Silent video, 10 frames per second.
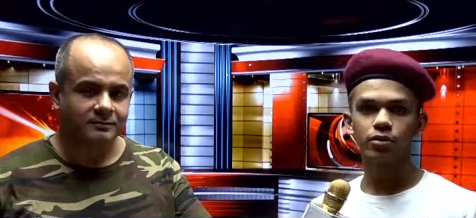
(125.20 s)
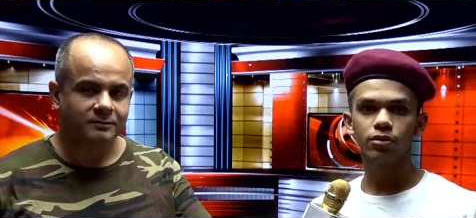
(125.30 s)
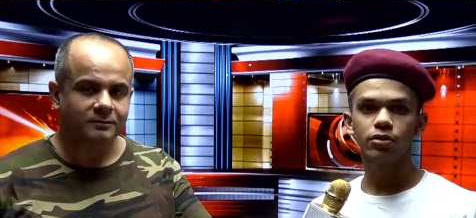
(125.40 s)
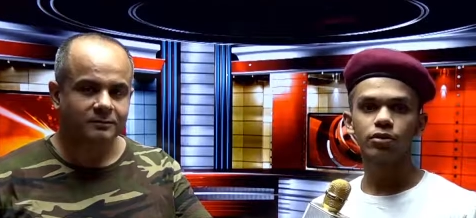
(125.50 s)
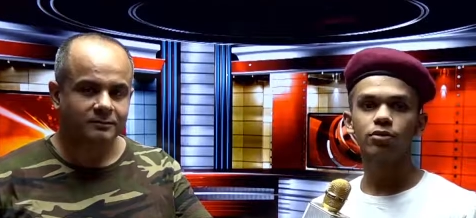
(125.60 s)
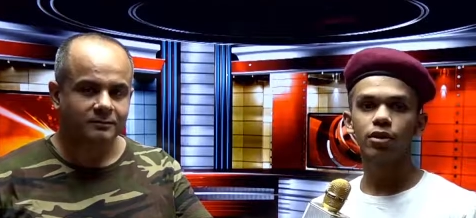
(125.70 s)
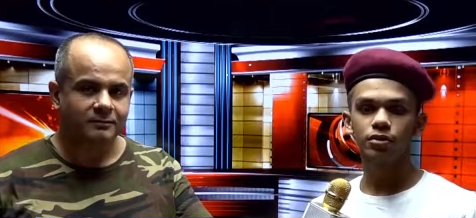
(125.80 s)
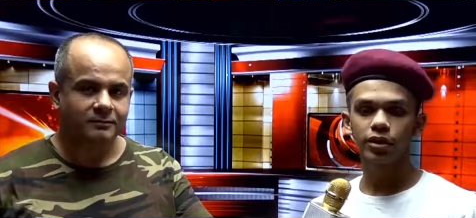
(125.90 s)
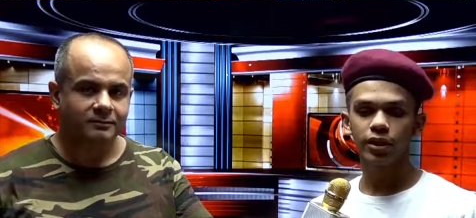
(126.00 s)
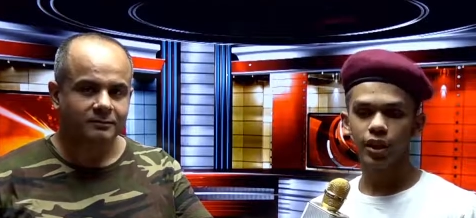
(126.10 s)
Speaker 1: Throughout the
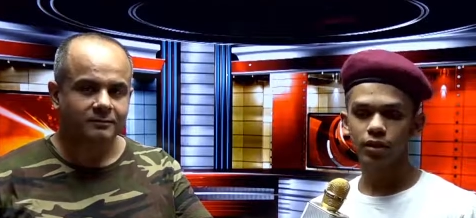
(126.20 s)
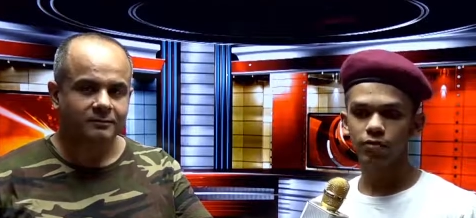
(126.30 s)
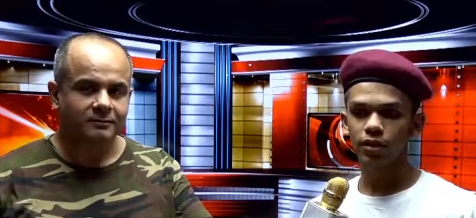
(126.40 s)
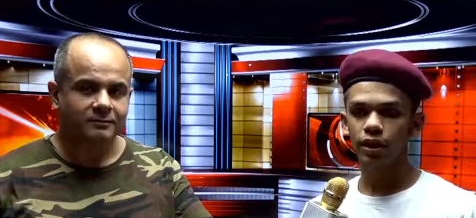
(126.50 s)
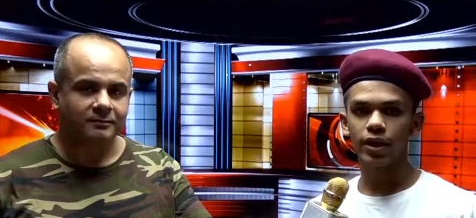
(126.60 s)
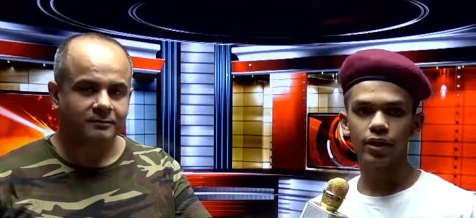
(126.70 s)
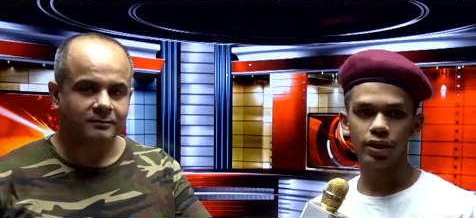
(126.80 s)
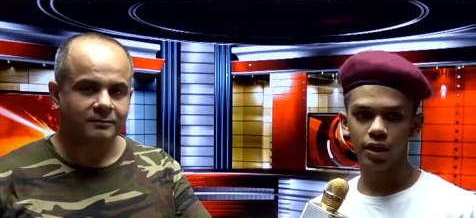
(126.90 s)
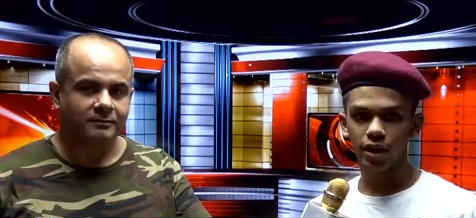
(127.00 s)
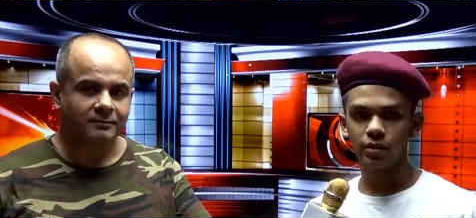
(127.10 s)
time
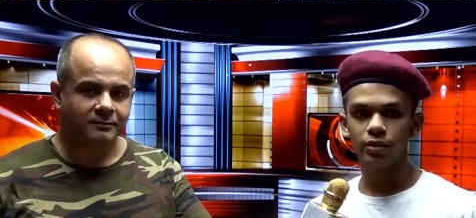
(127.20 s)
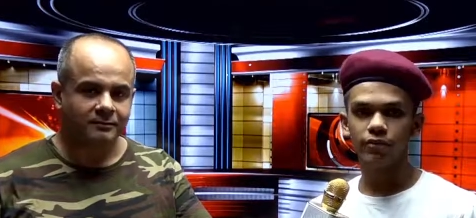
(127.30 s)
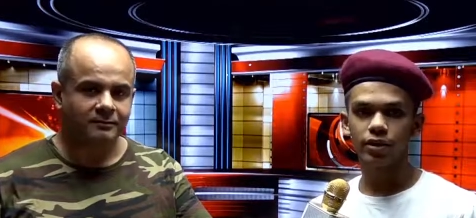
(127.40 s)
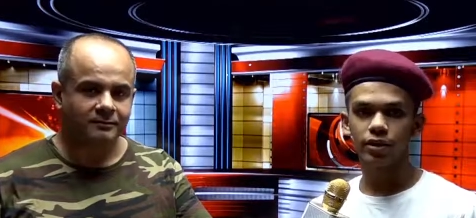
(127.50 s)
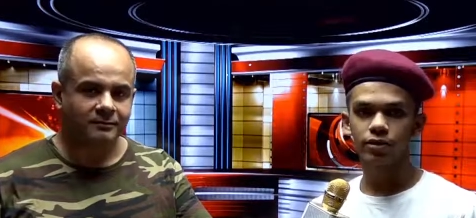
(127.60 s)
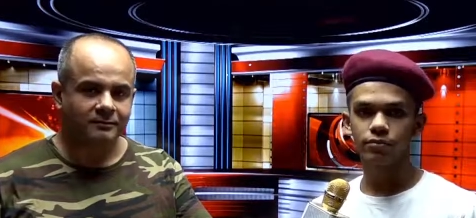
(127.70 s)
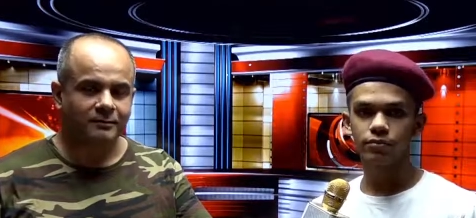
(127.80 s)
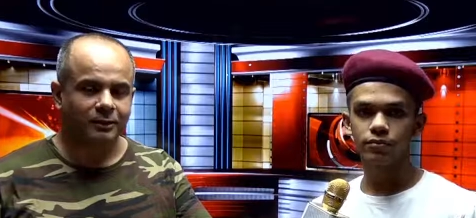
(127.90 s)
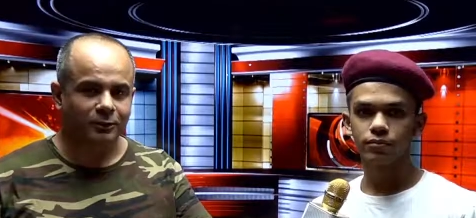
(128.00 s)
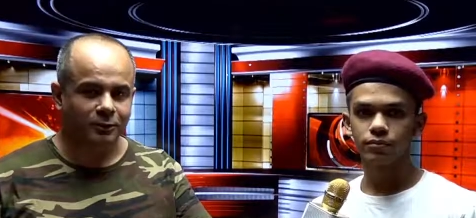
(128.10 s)
I'm living here.
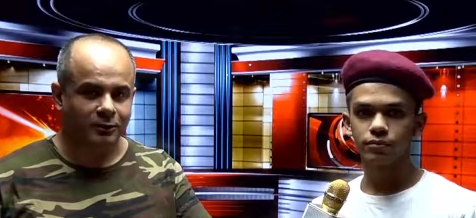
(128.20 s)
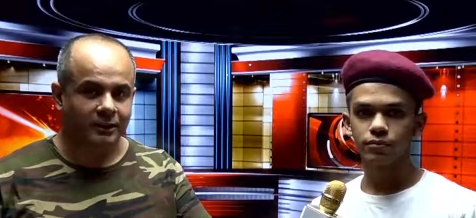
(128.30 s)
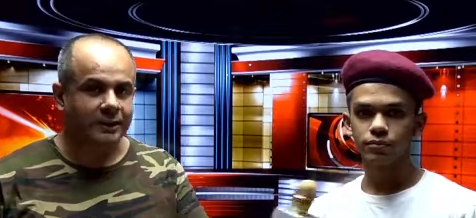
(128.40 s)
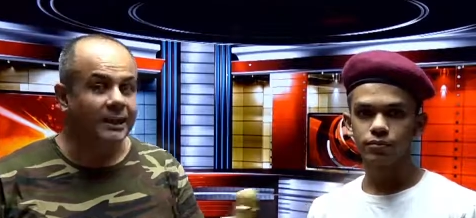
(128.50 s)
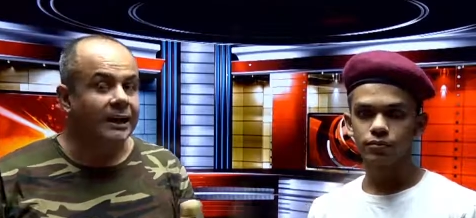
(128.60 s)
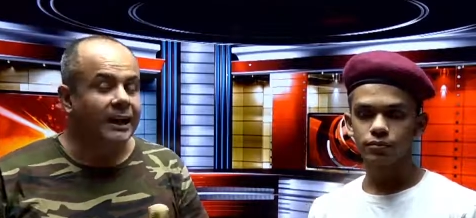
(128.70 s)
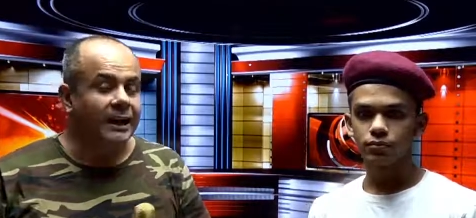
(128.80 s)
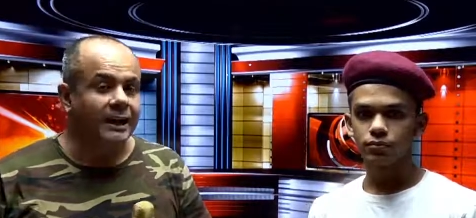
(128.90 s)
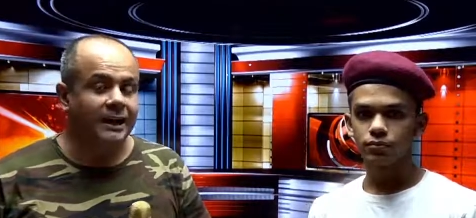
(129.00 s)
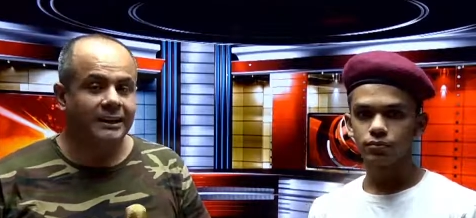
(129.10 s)
Speaker 2: Good.
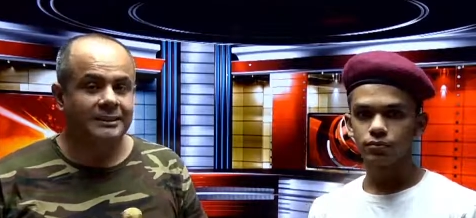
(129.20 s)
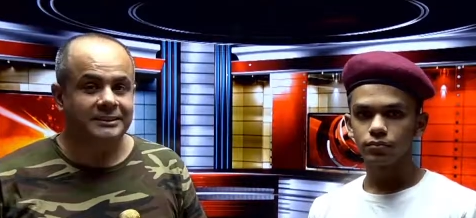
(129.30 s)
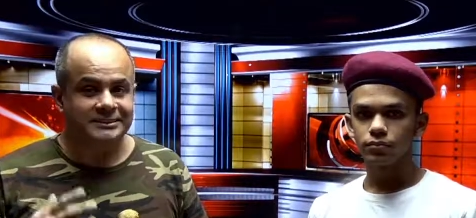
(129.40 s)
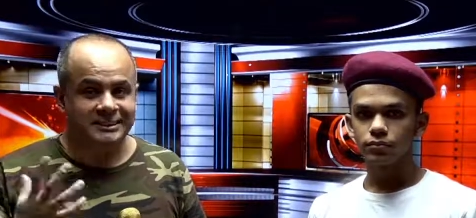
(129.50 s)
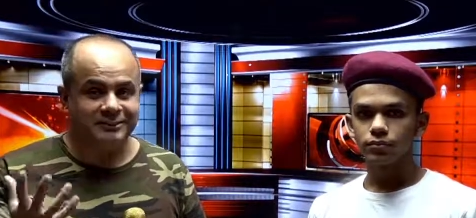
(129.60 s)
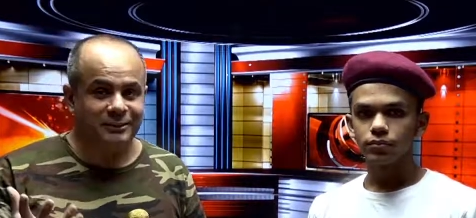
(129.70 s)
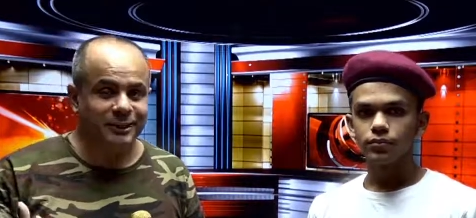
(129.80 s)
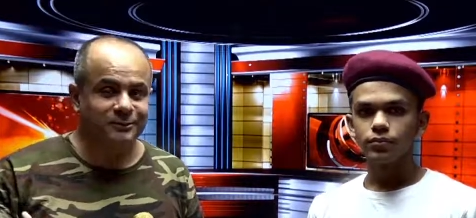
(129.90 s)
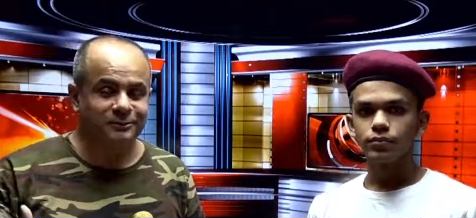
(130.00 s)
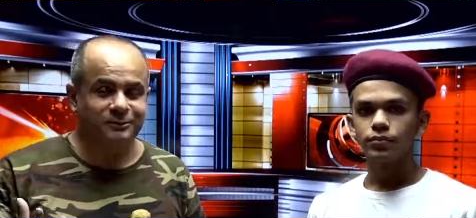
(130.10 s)
See, when
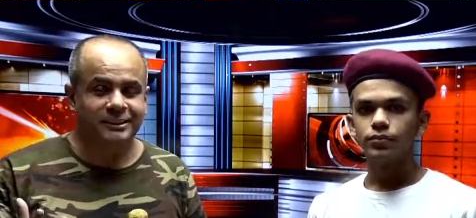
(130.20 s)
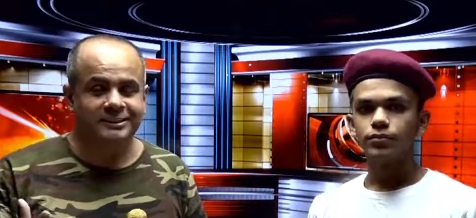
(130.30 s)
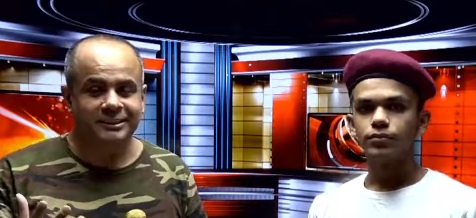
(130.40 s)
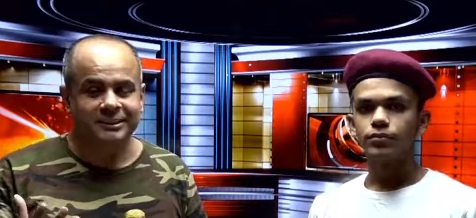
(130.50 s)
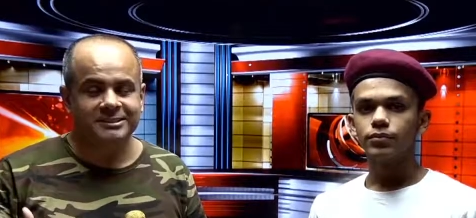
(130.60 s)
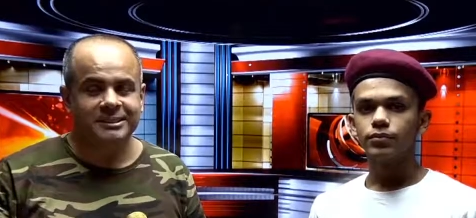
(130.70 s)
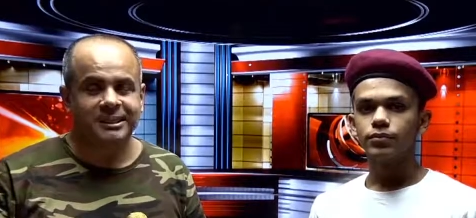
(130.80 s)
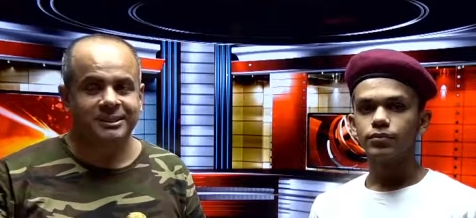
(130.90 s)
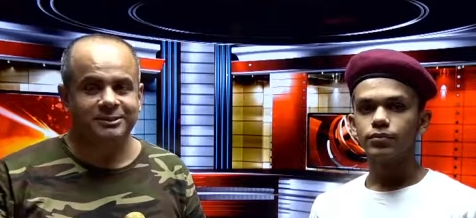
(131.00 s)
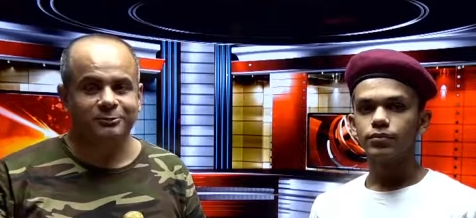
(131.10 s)
the thing is that
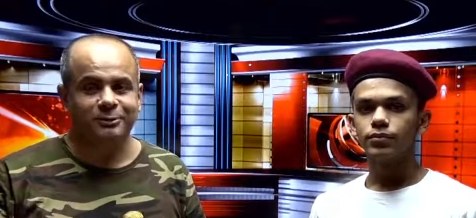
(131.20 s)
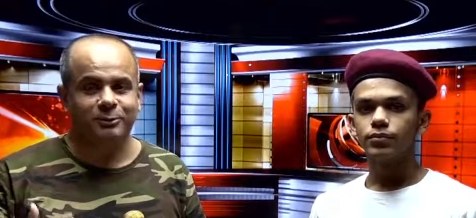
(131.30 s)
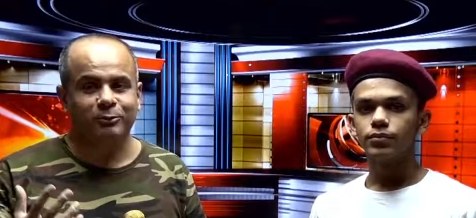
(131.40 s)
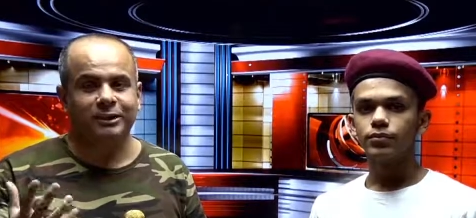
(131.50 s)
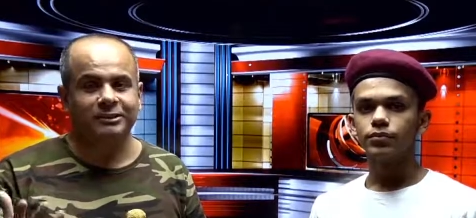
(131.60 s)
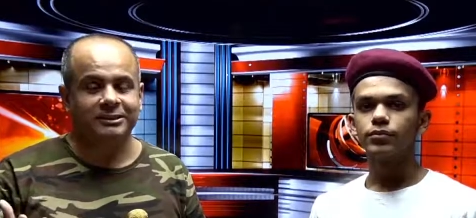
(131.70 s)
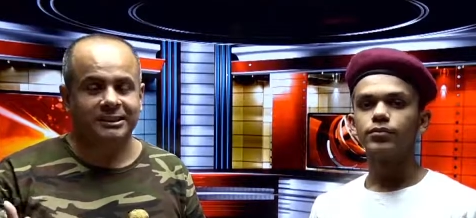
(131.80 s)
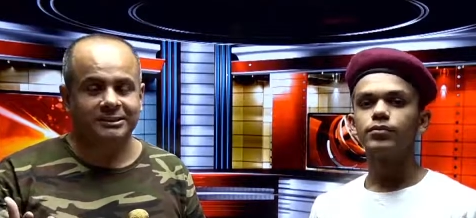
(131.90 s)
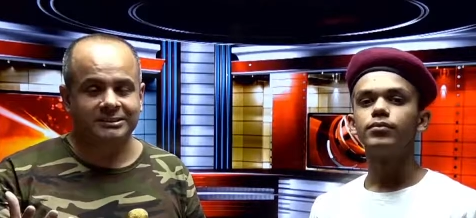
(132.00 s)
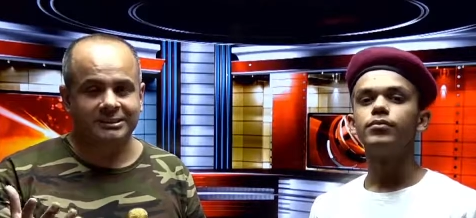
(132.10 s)
we provide
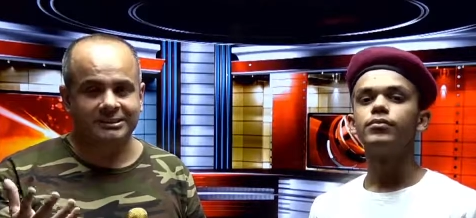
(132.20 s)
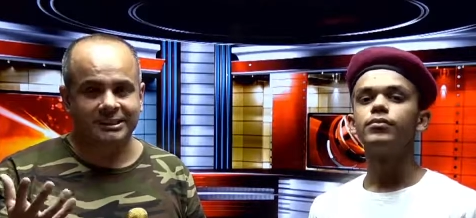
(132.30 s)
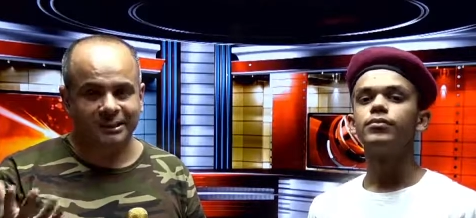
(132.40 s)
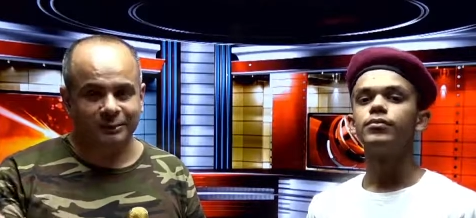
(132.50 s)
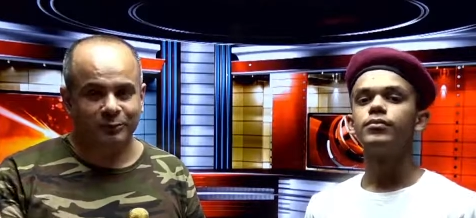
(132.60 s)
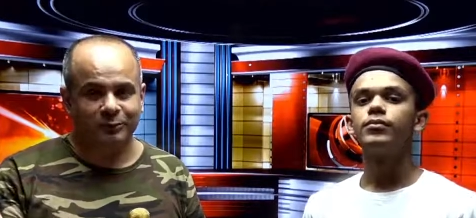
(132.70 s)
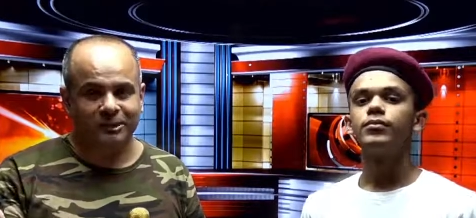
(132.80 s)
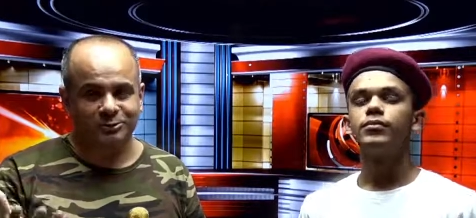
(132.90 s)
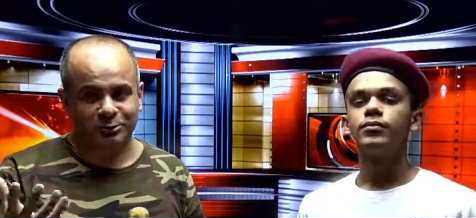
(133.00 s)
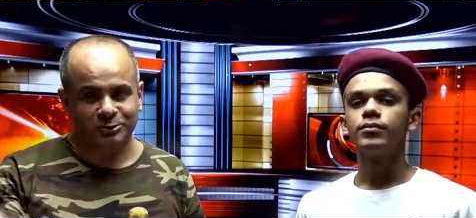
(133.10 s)
CDA provides
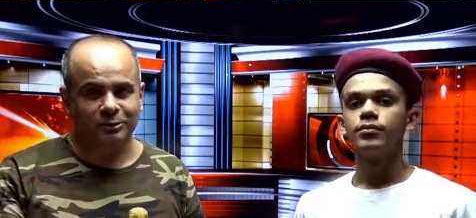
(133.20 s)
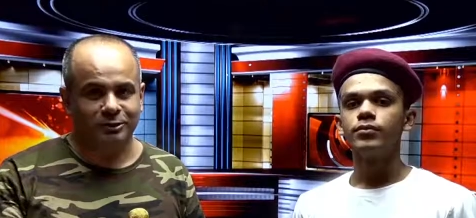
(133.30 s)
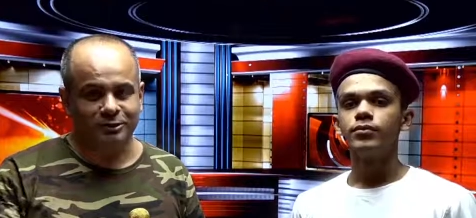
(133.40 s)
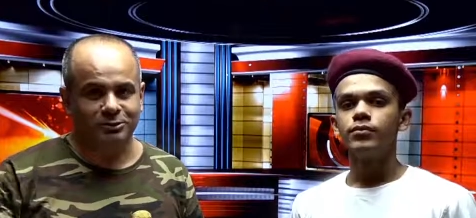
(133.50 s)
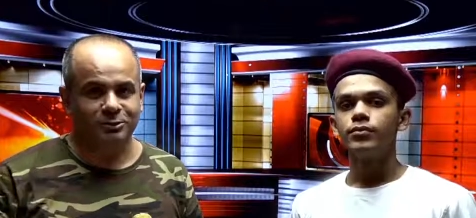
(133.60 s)
hostel also.